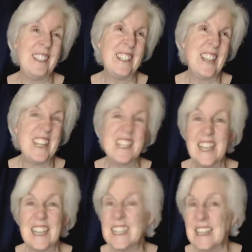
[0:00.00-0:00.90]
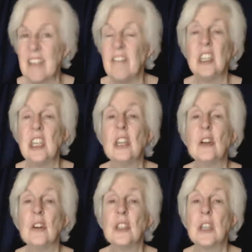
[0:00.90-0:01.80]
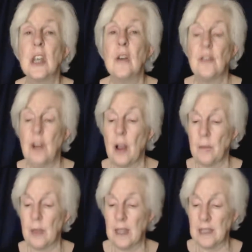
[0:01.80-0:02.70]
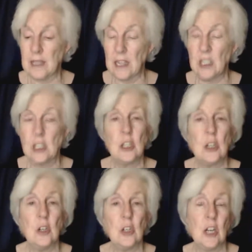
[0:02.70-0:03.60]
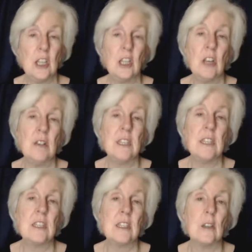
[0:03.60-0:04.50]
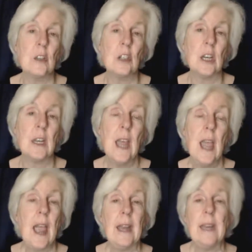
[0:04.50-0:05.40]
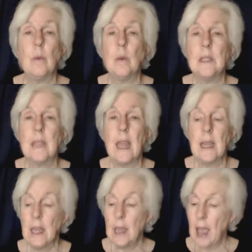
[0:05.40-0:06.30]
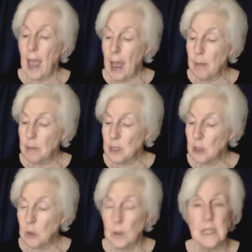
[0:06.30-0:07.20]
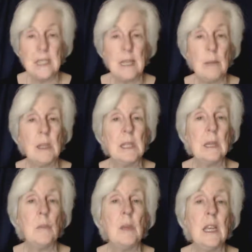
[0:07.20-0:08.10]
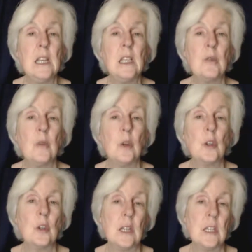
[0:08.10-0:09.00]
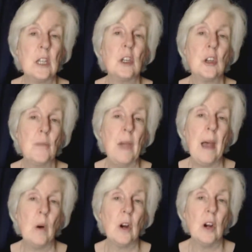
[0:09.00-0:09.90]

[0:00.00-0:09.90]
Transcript: 6-7 years from its institution until its dissolution. And it was a absolutely seamless and peaceful transition of power.